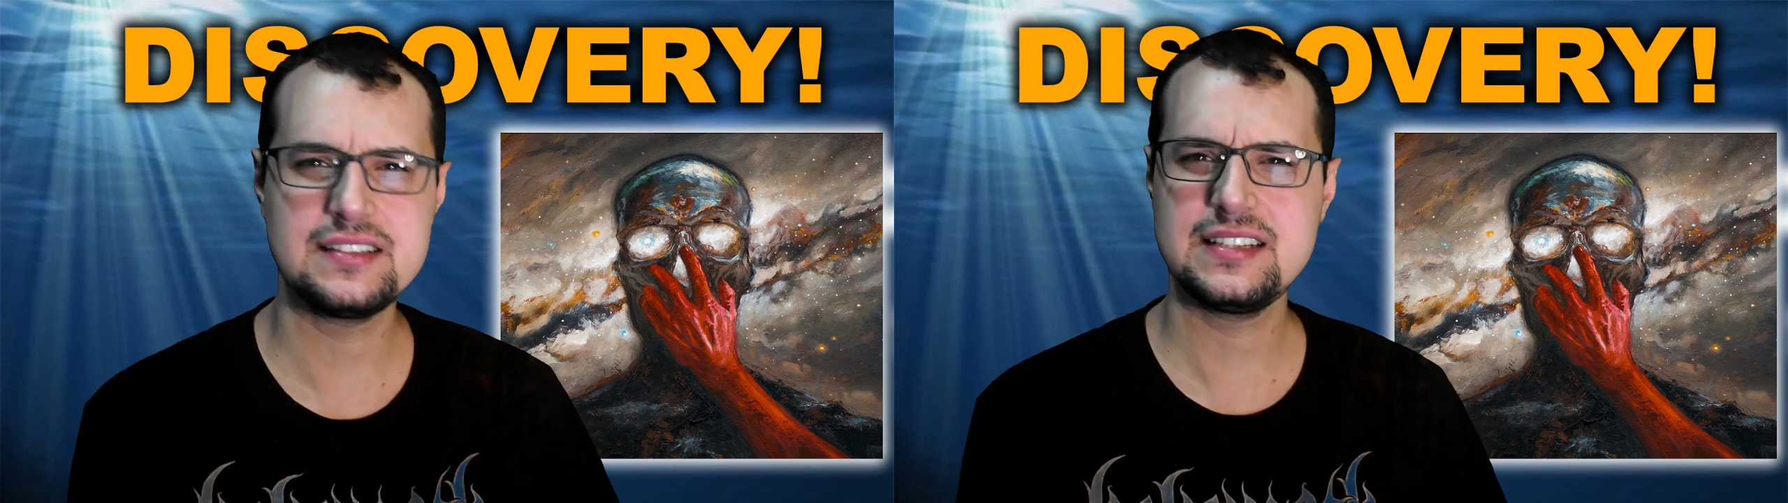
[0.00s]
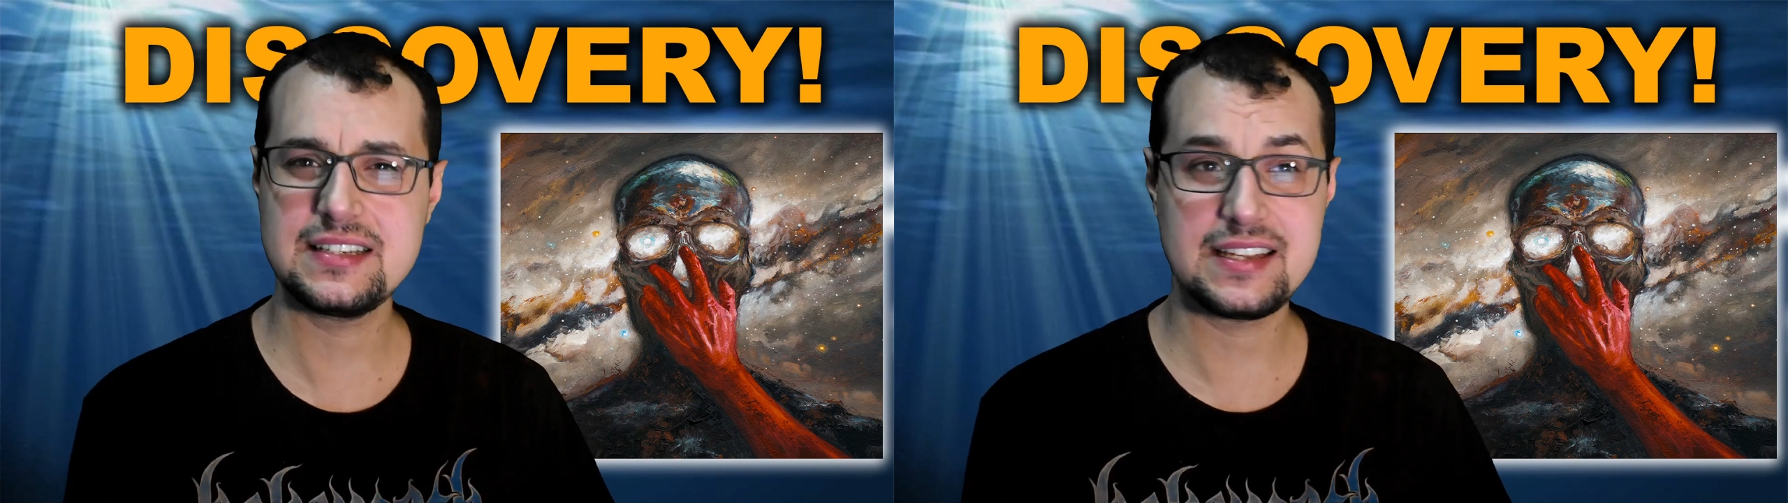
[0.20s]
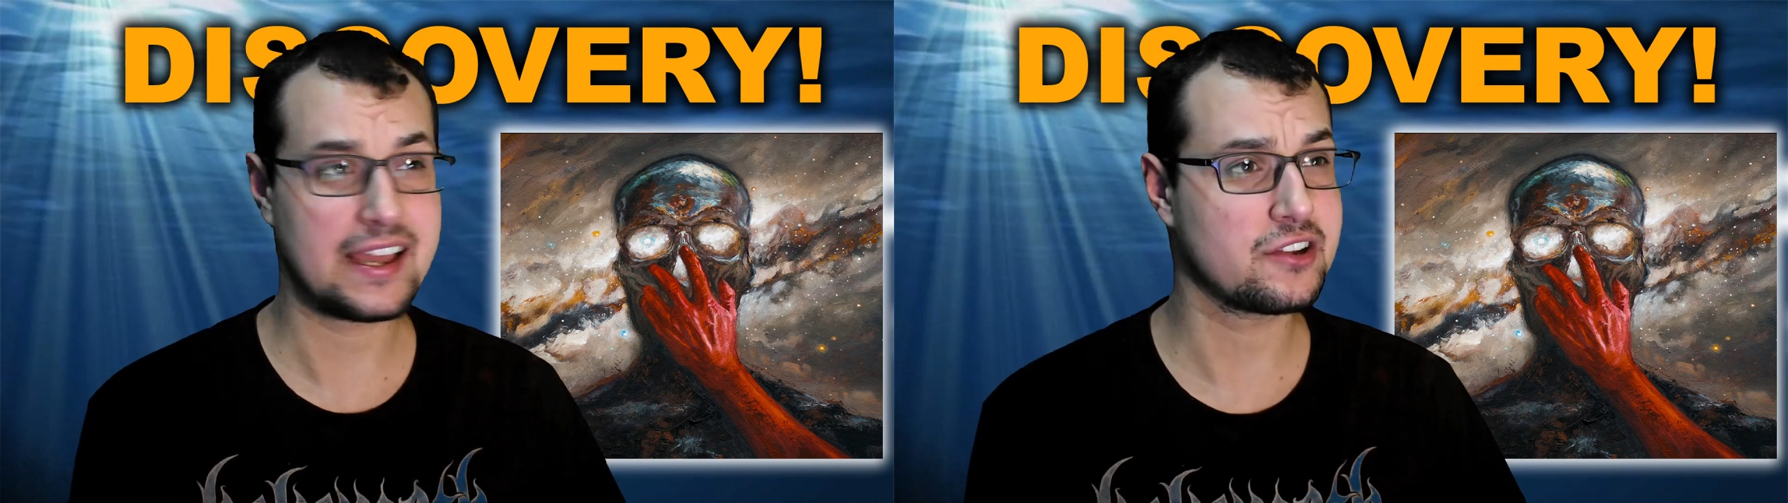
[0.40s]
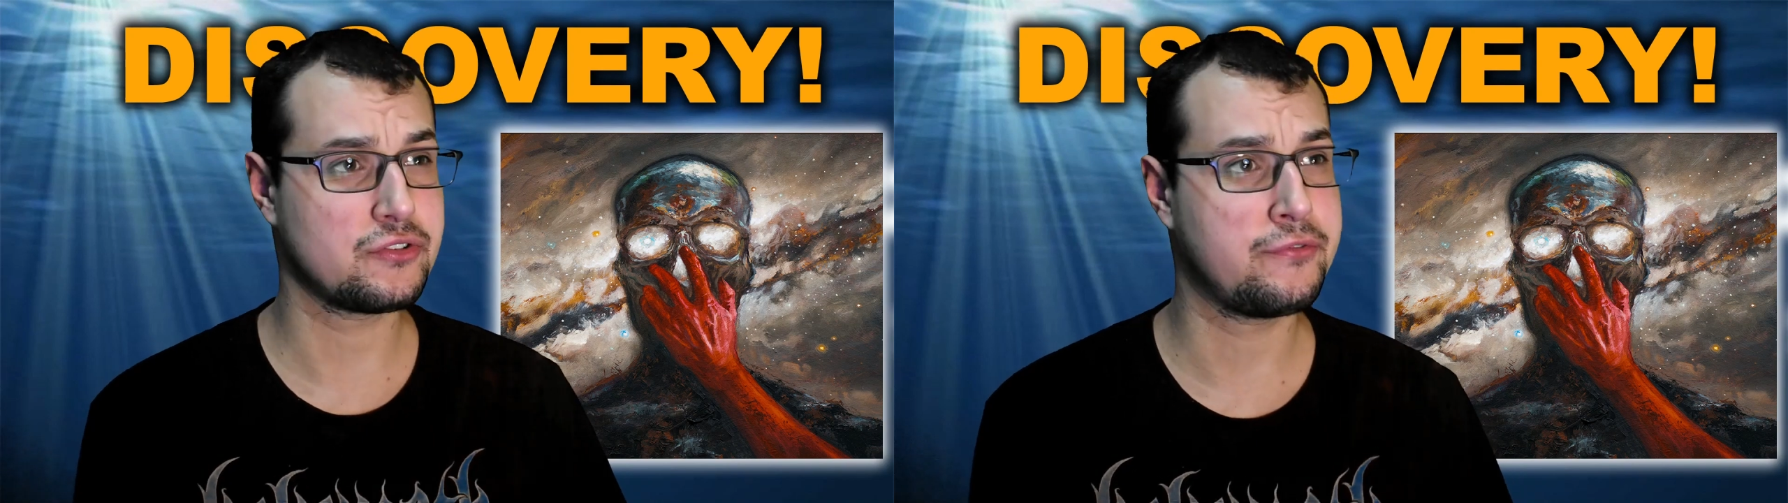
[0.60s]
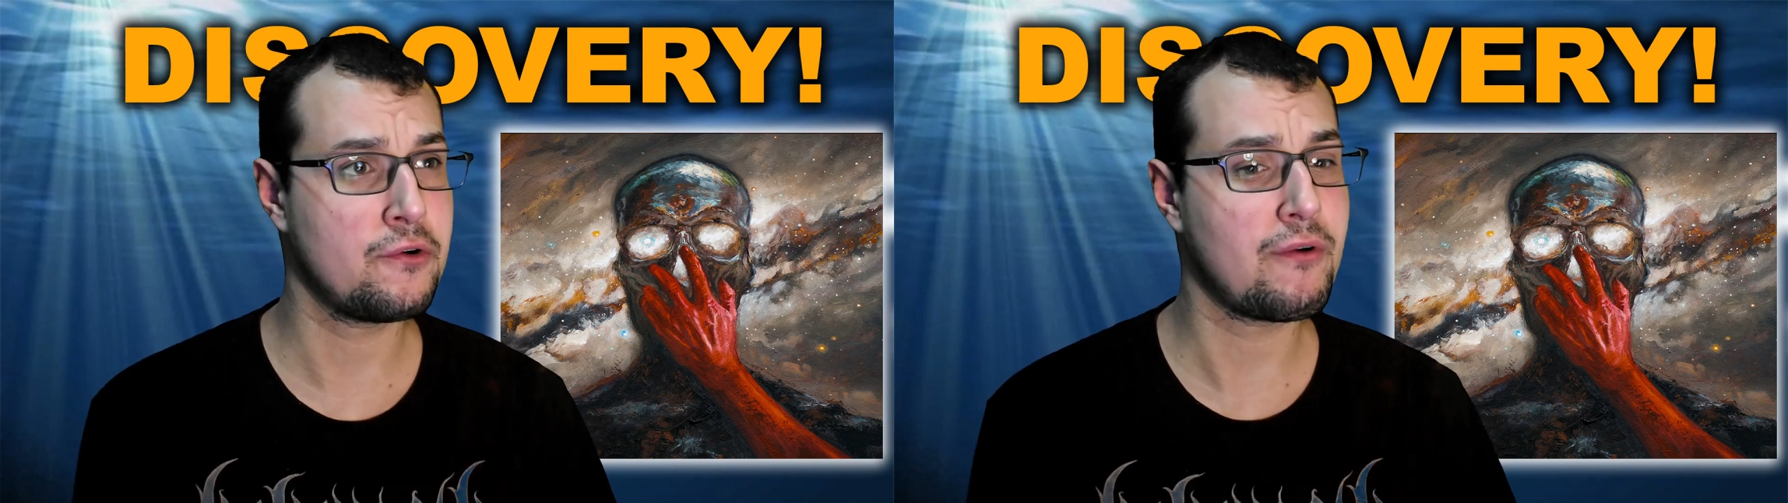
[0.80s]
is this the
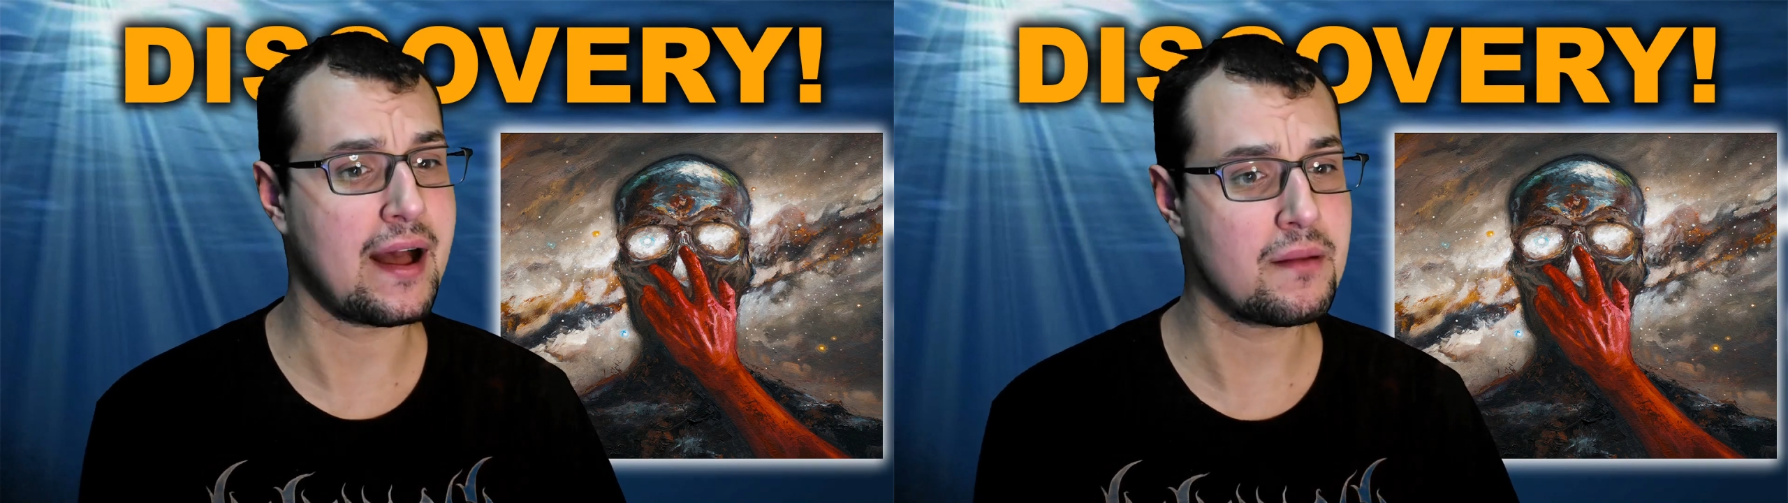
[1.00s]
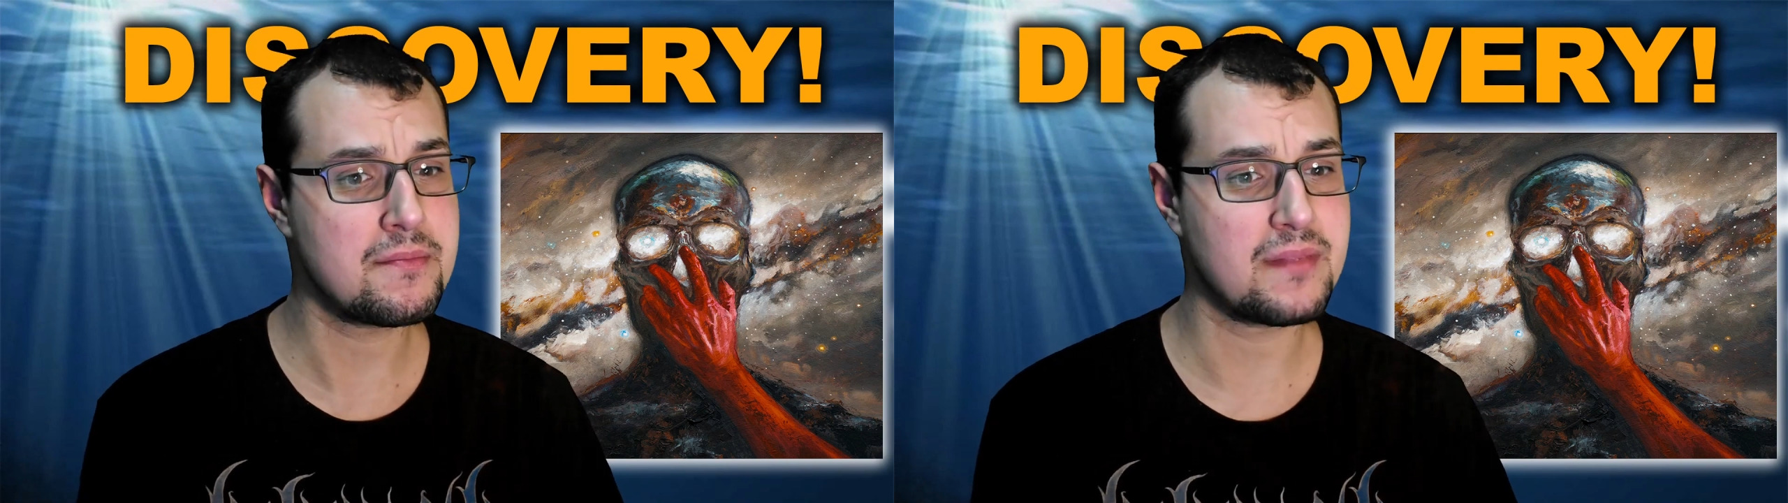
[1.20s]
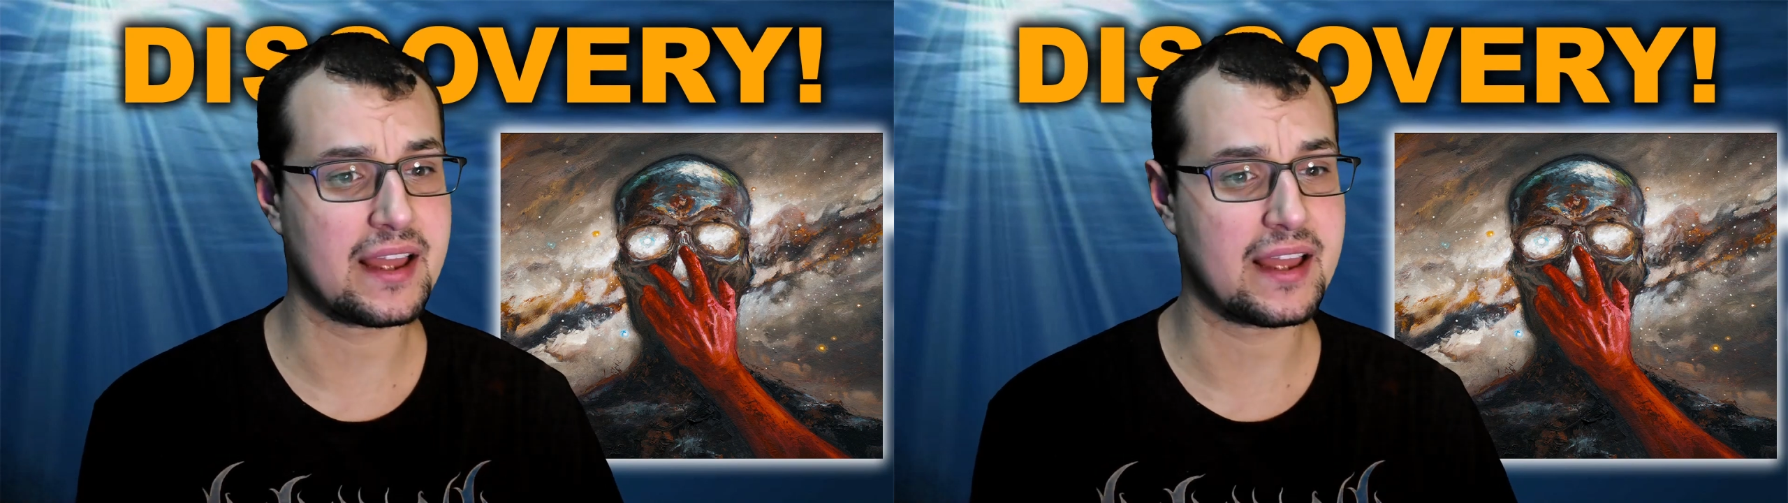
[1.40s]
actual full album?